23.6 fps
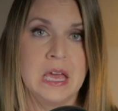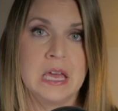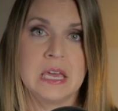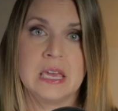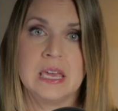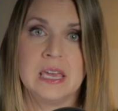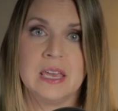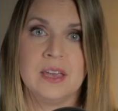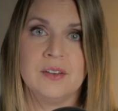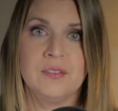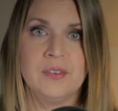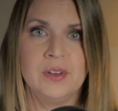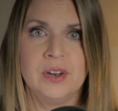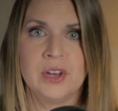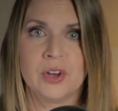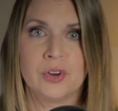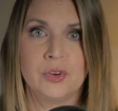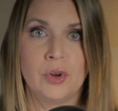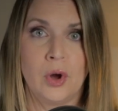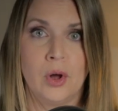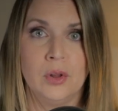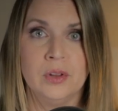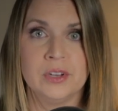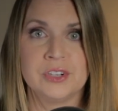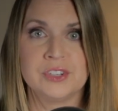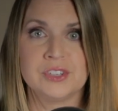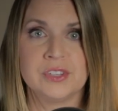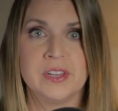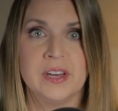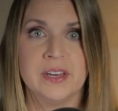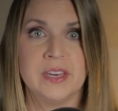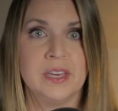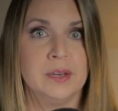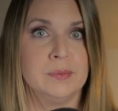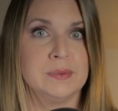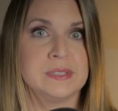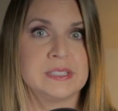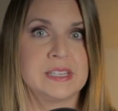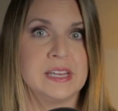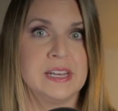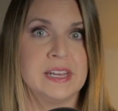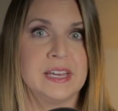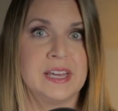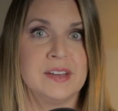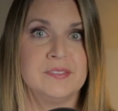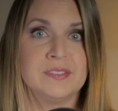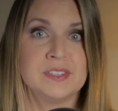He even acknowledged that he was going
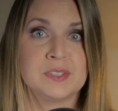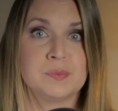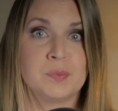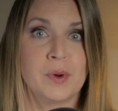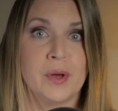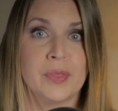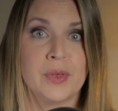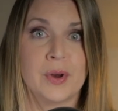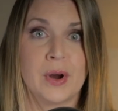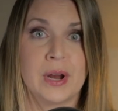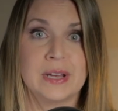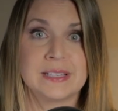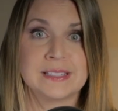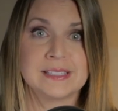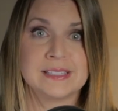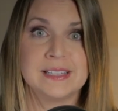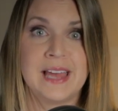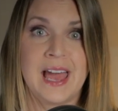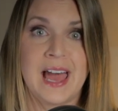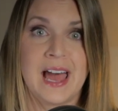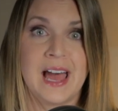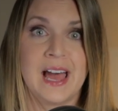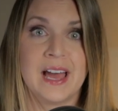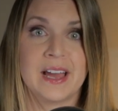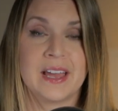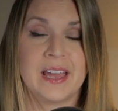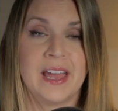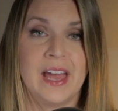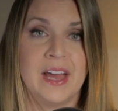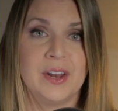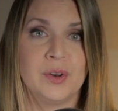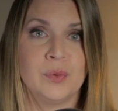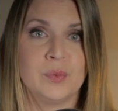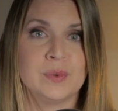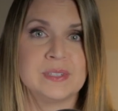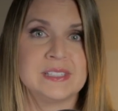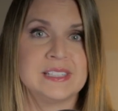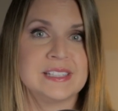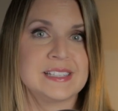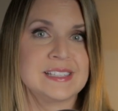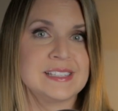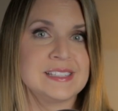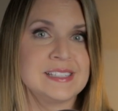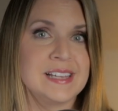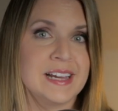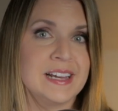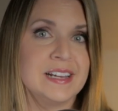to give his brother a snack and was
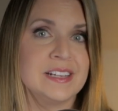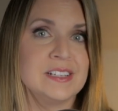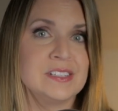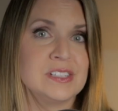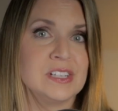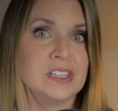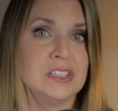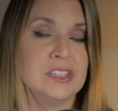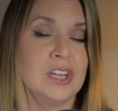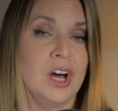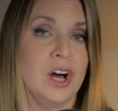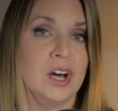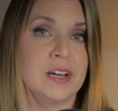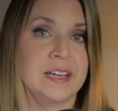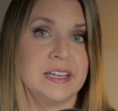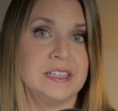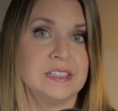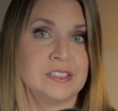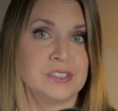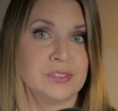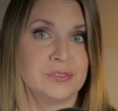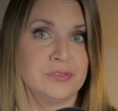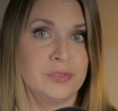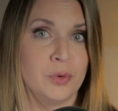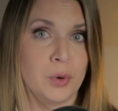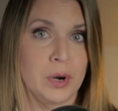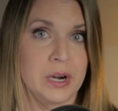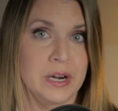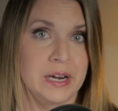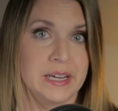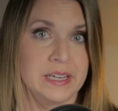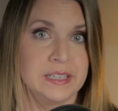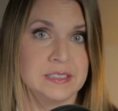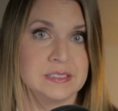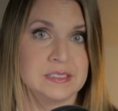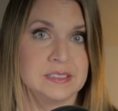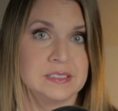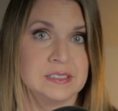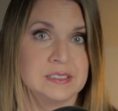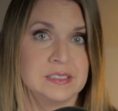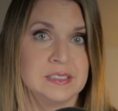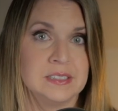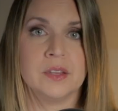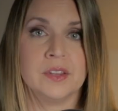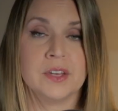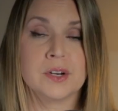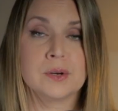excited to log into Fortnite.
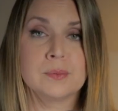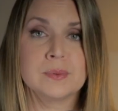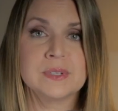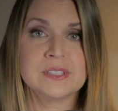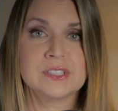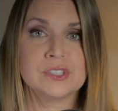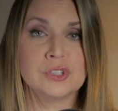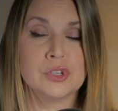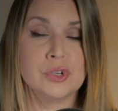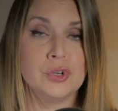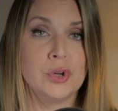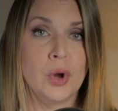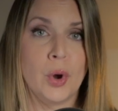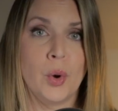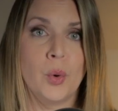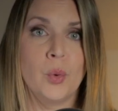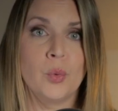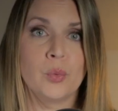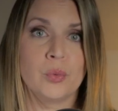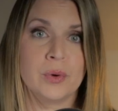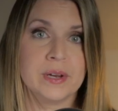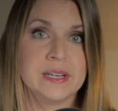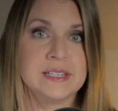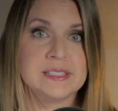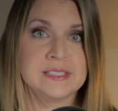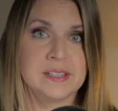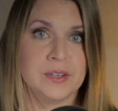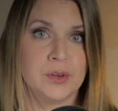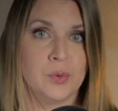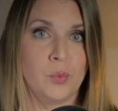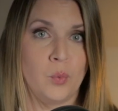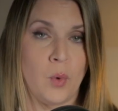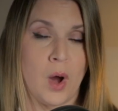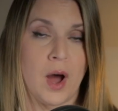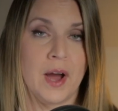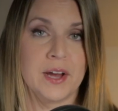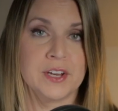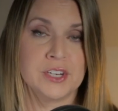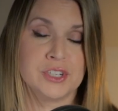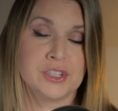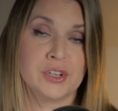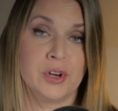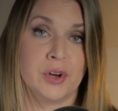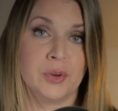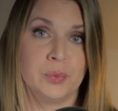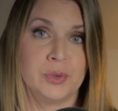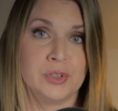There was no reason why
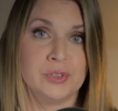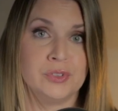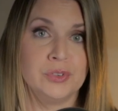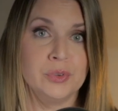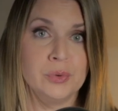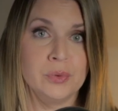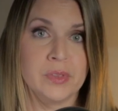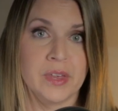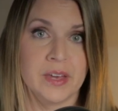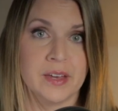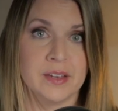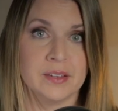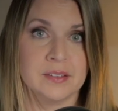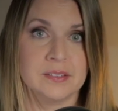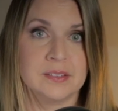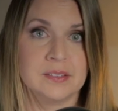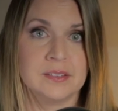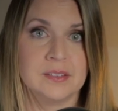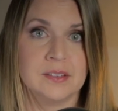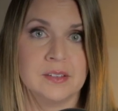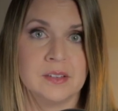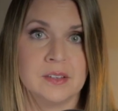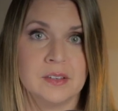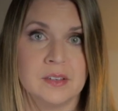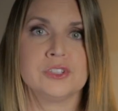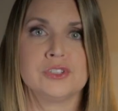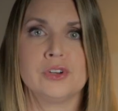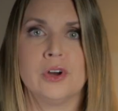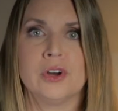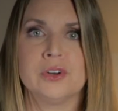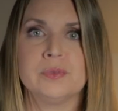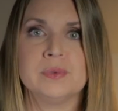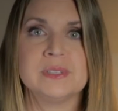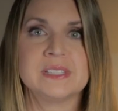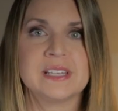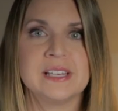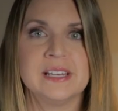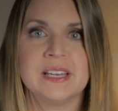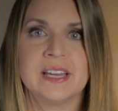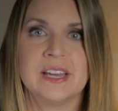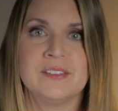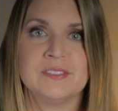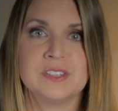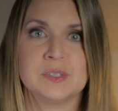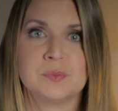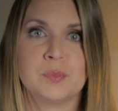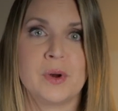Sean would do this. Sean was going to
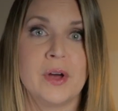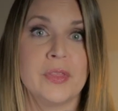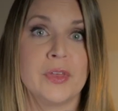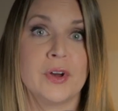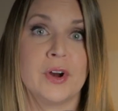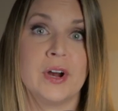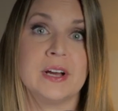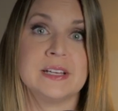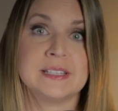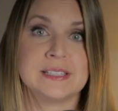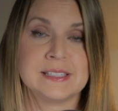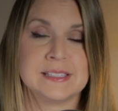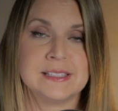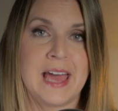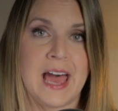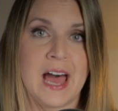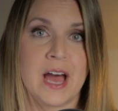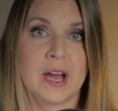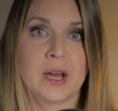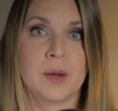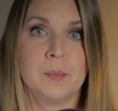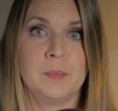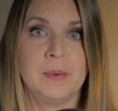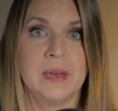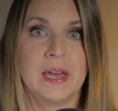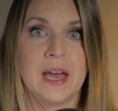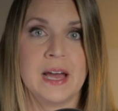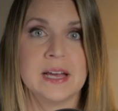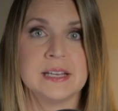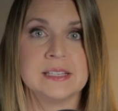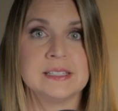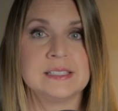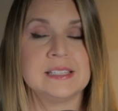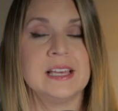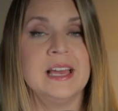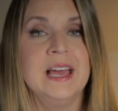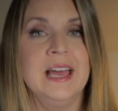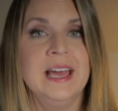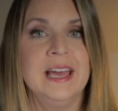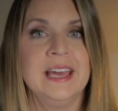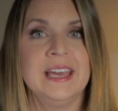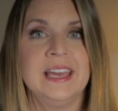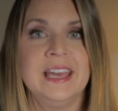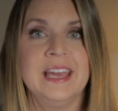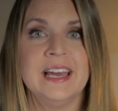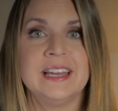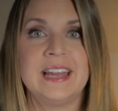give his brother a snack because
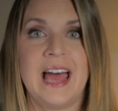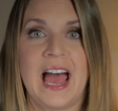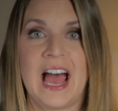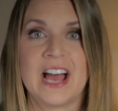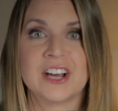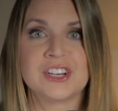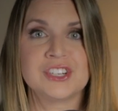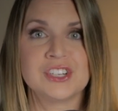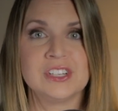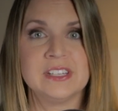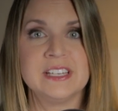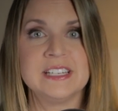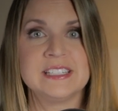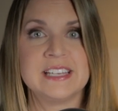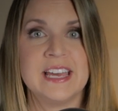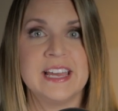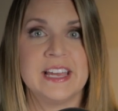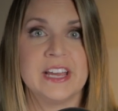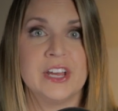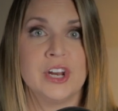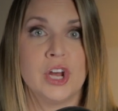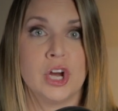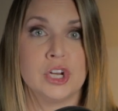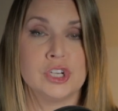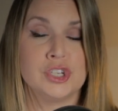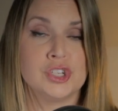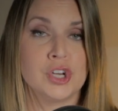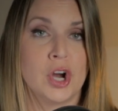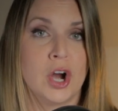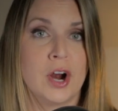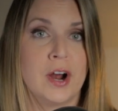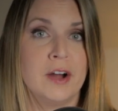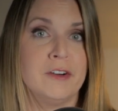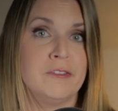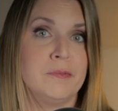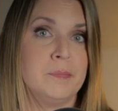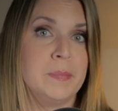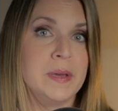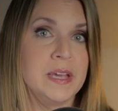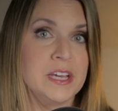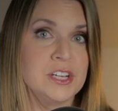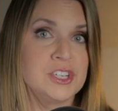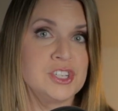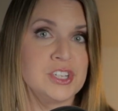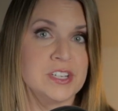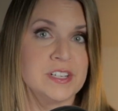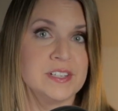he had actually taken a jar of
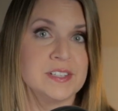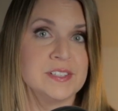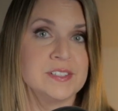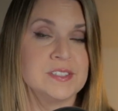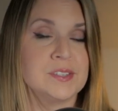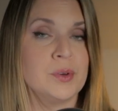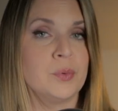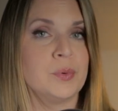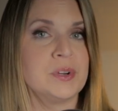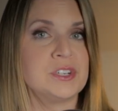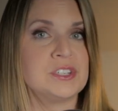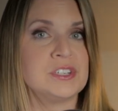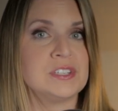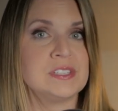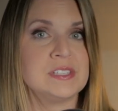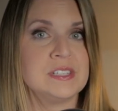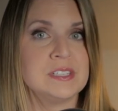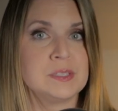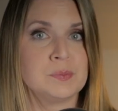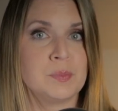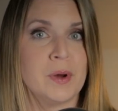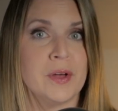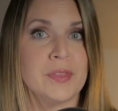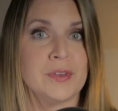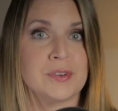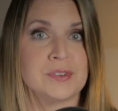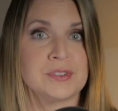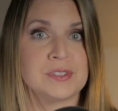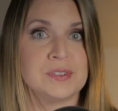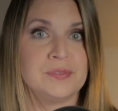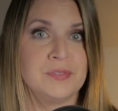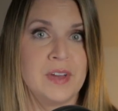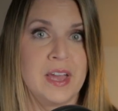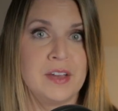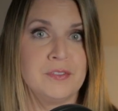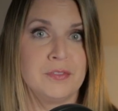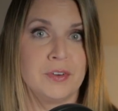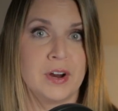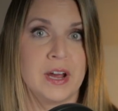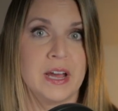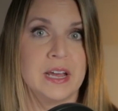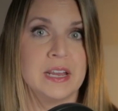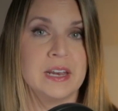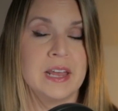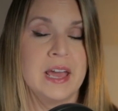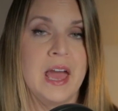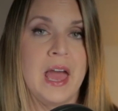peaches, which is his brother's
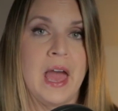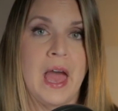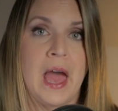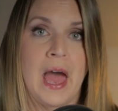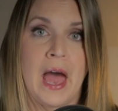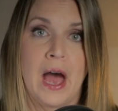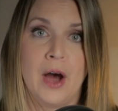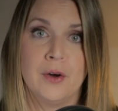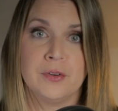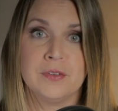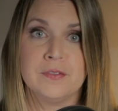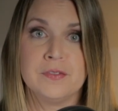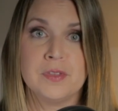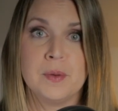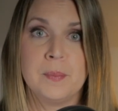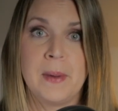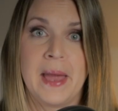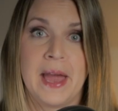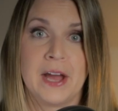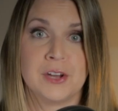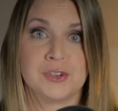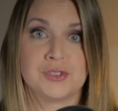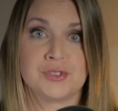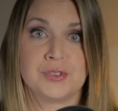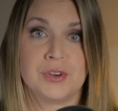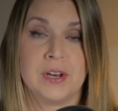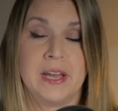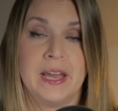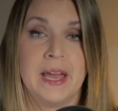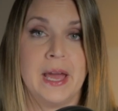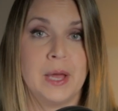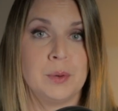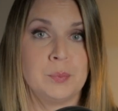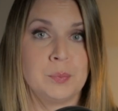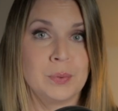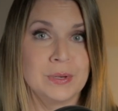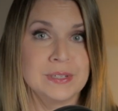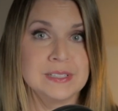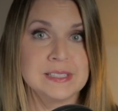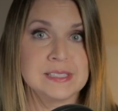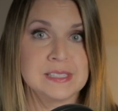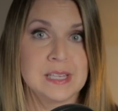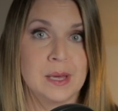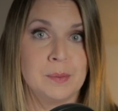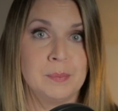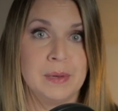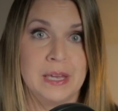favorite, out of the pantry and put
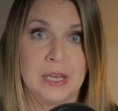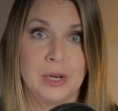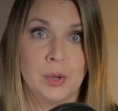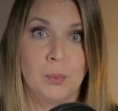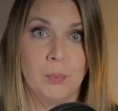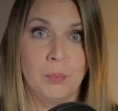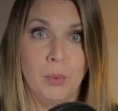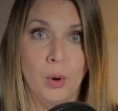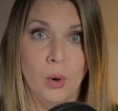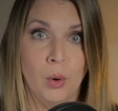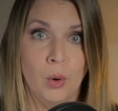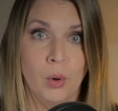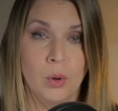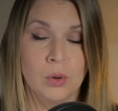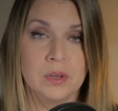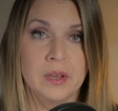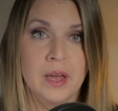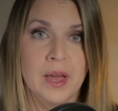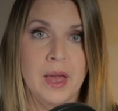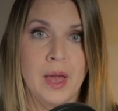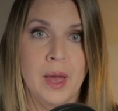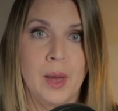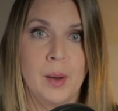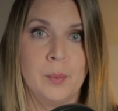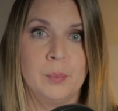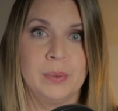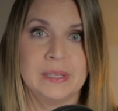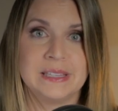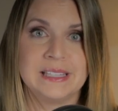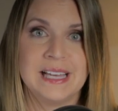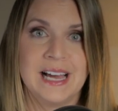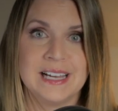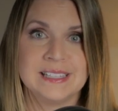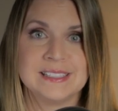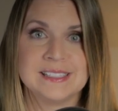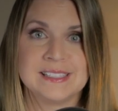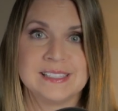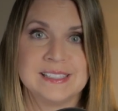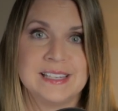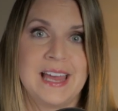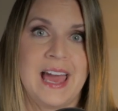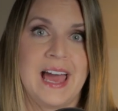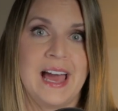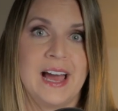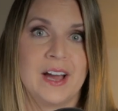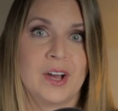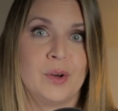some in a bowl. But that
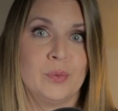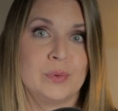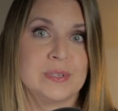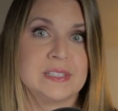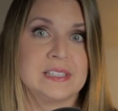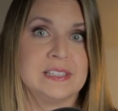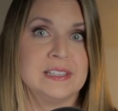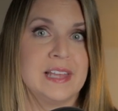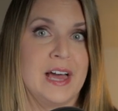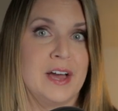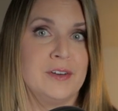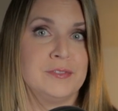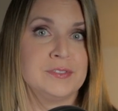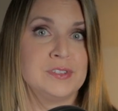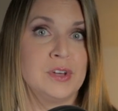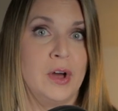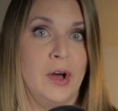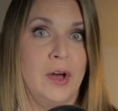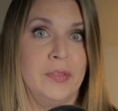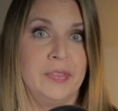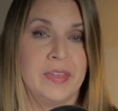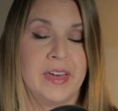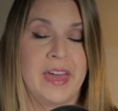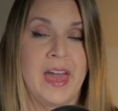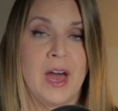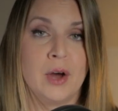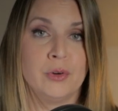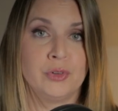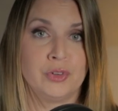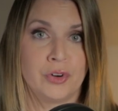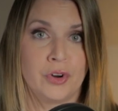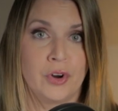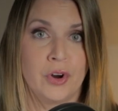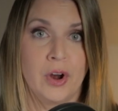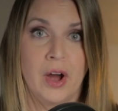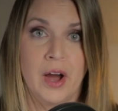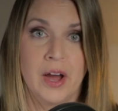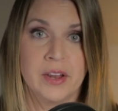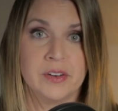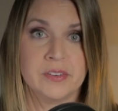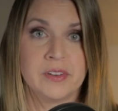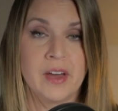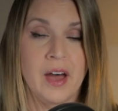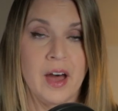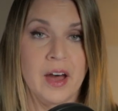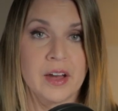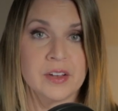snack was left on the counter
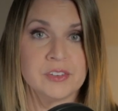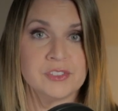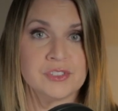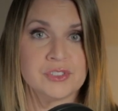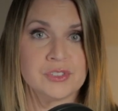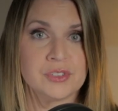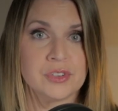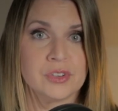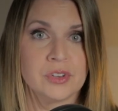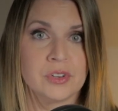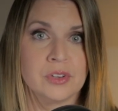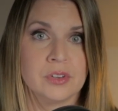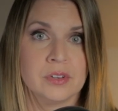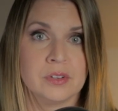untouched.